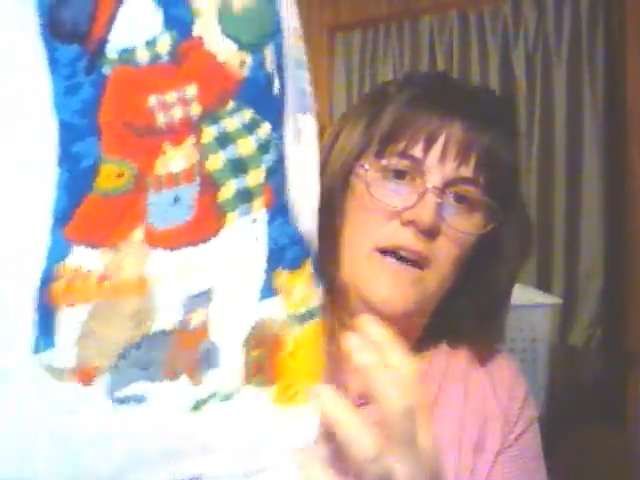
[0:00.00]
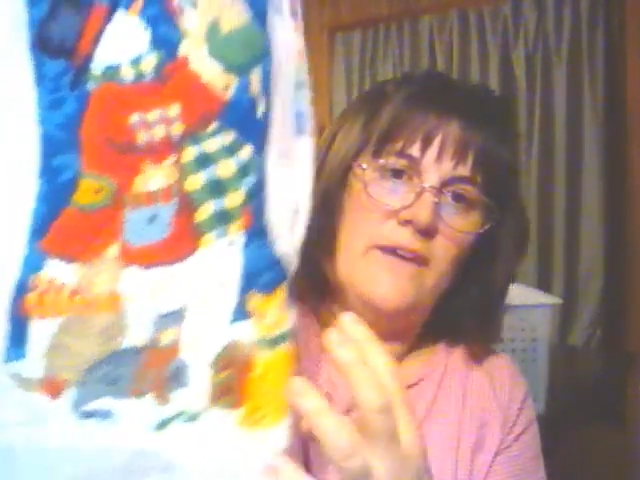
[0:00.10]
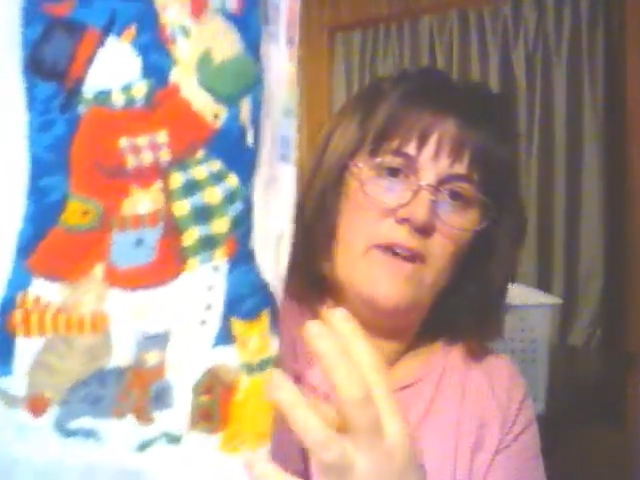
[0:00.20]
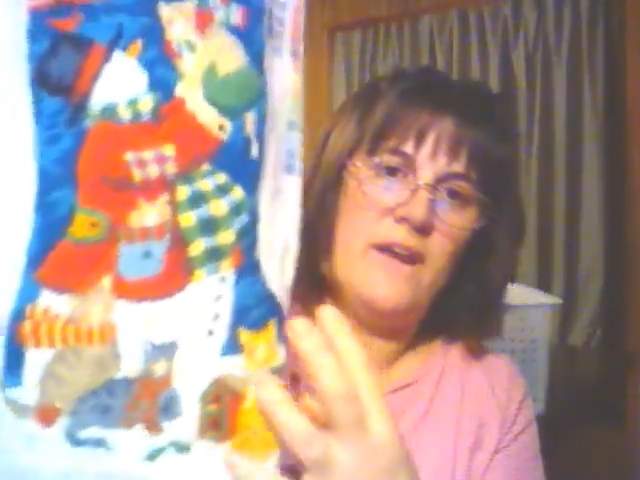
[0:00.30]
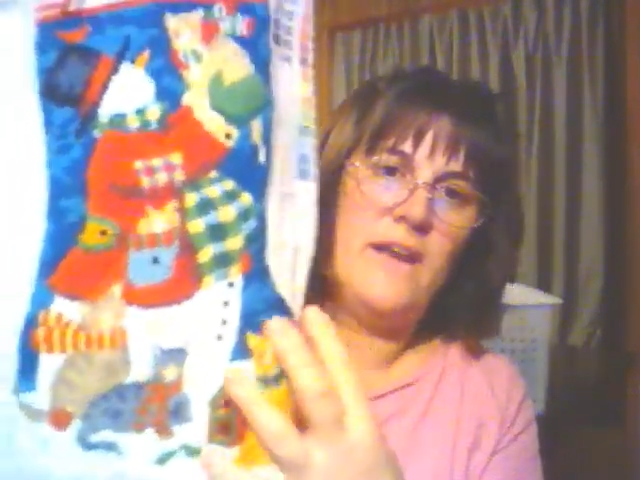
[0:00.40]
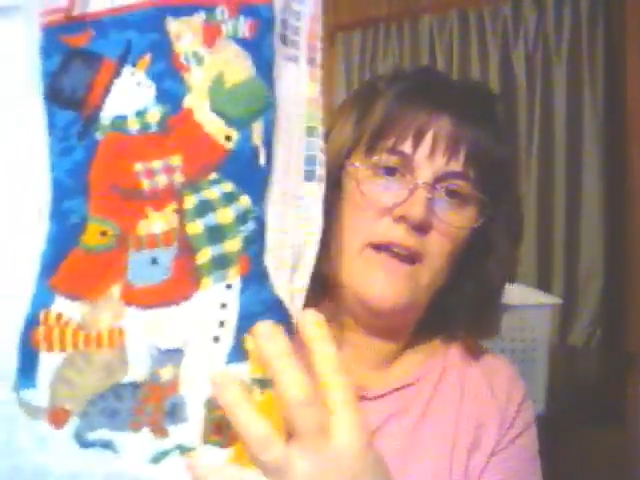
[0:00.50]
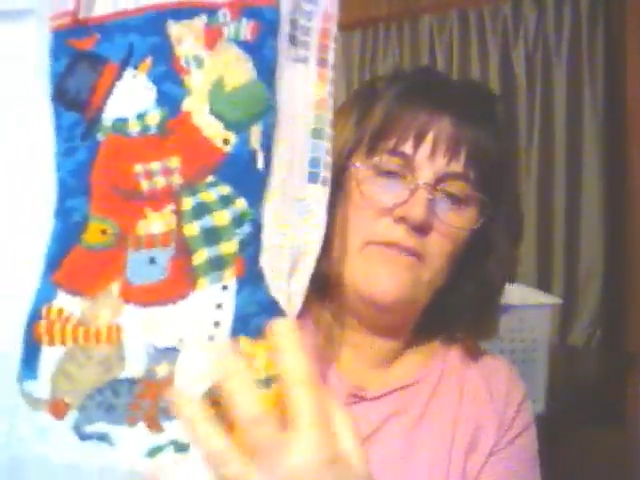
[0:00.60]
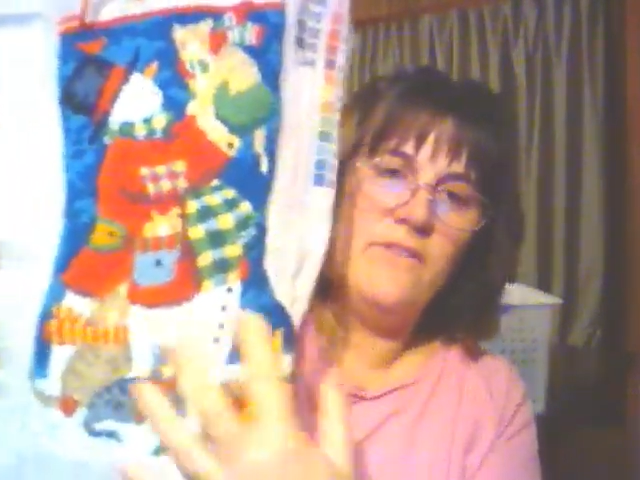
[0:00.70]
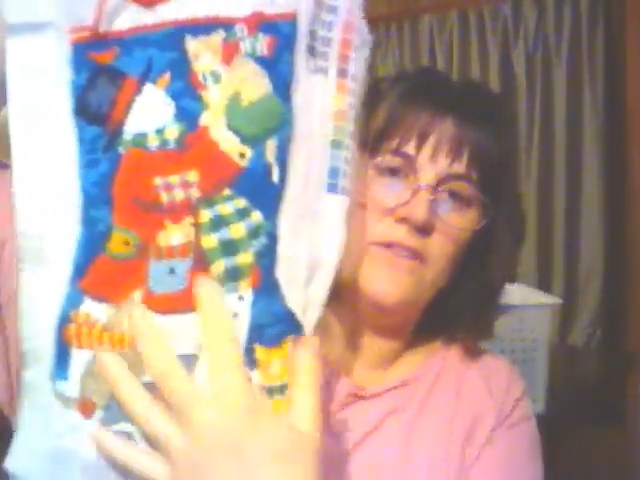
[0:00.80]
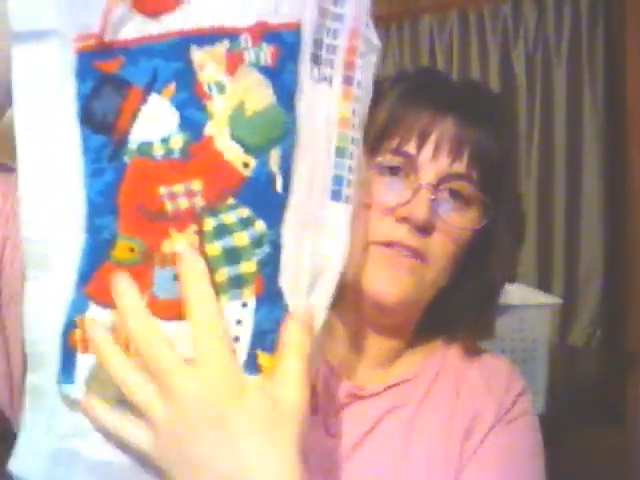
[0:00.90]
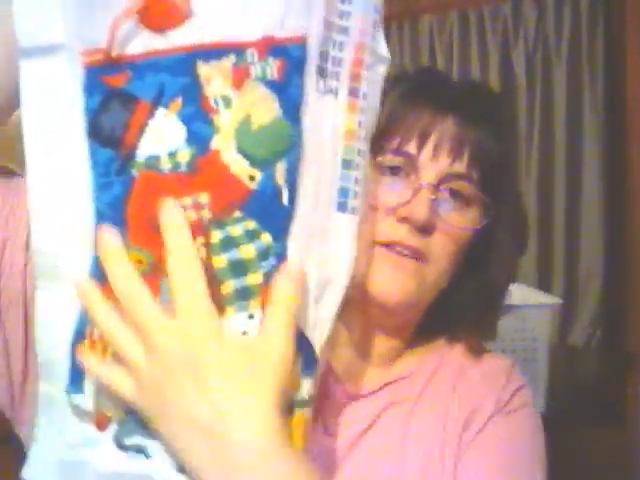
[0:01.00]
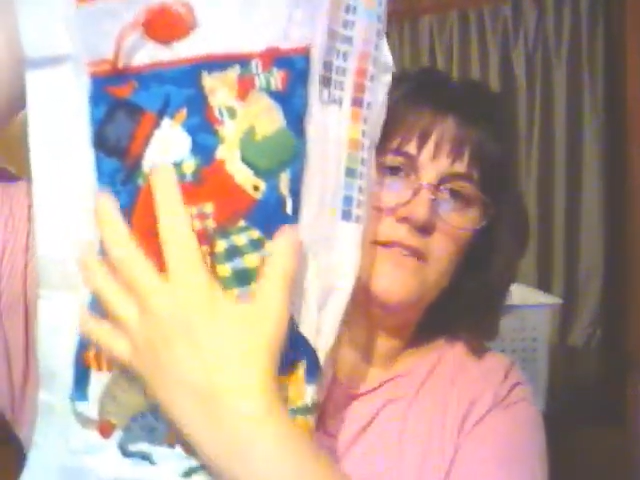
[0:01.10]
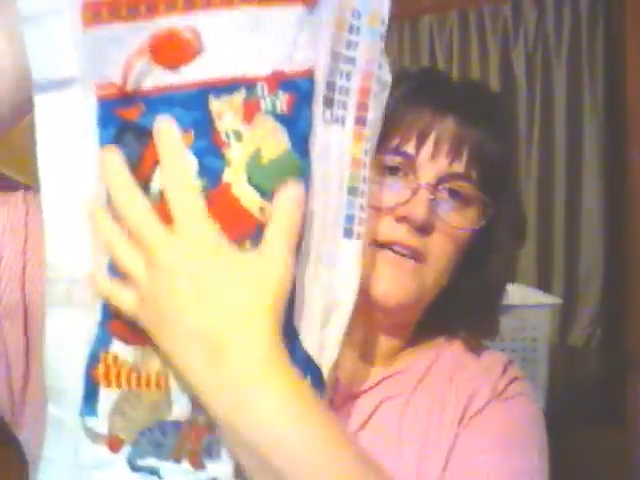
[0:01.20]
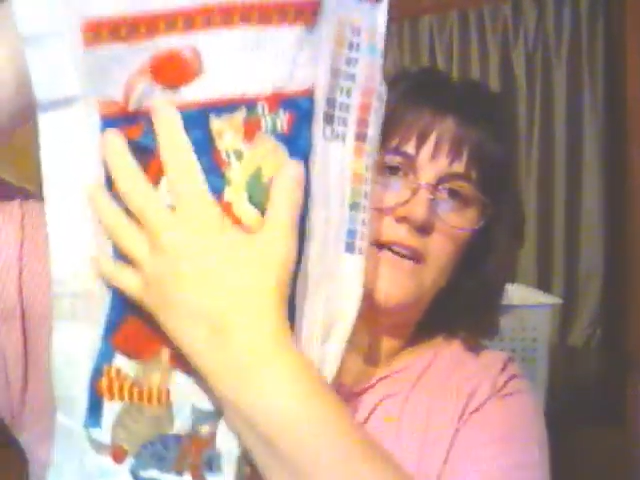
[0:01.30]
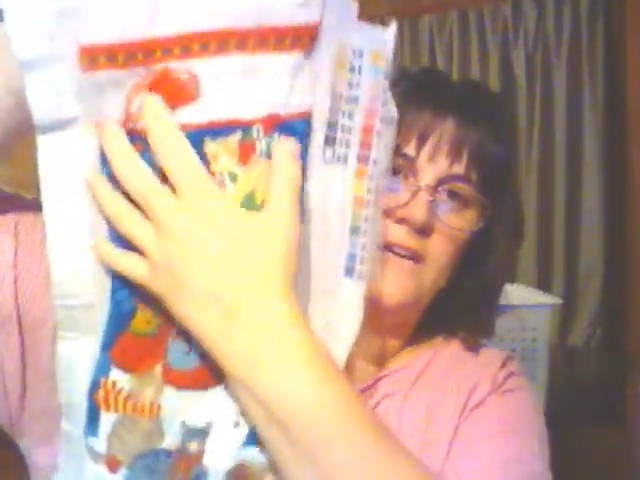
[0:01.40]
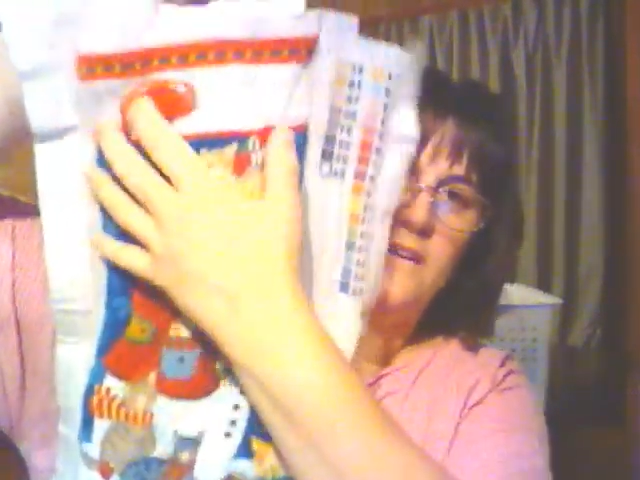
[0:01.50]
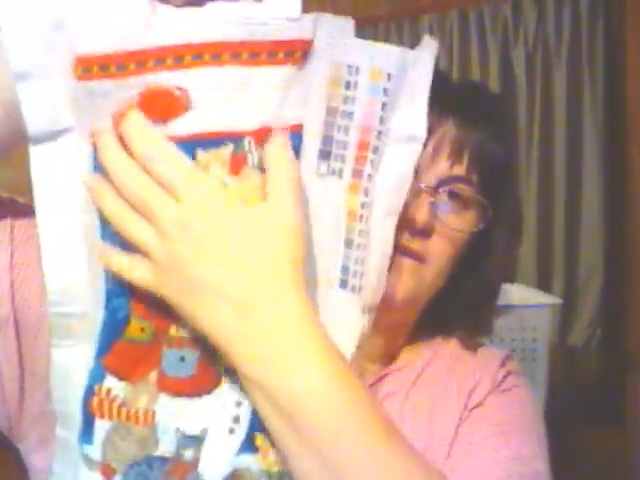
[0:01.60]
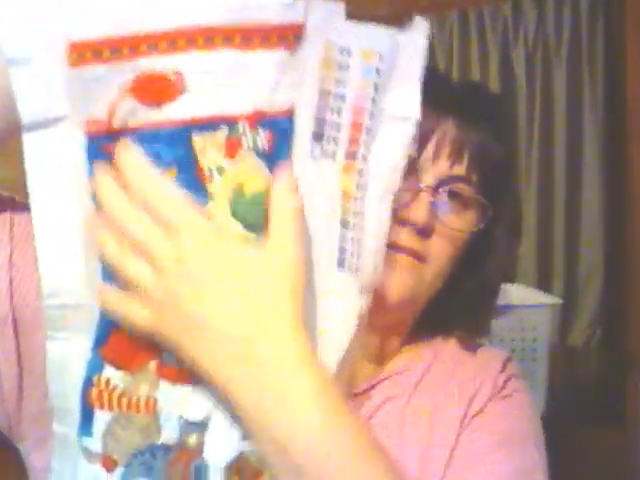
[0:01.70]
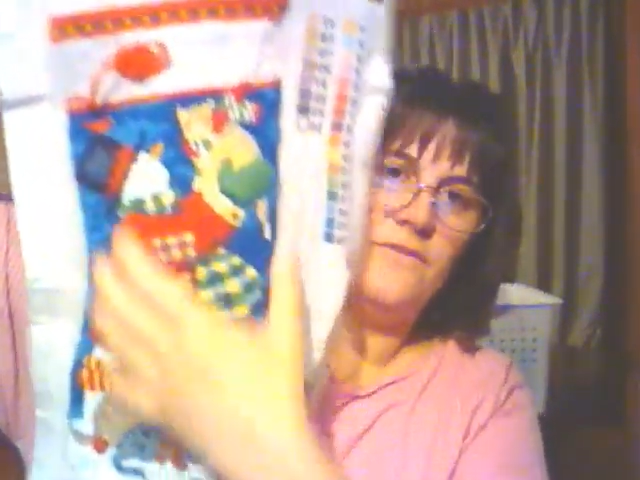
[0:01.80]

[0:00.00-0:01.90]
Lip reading: I've got everything done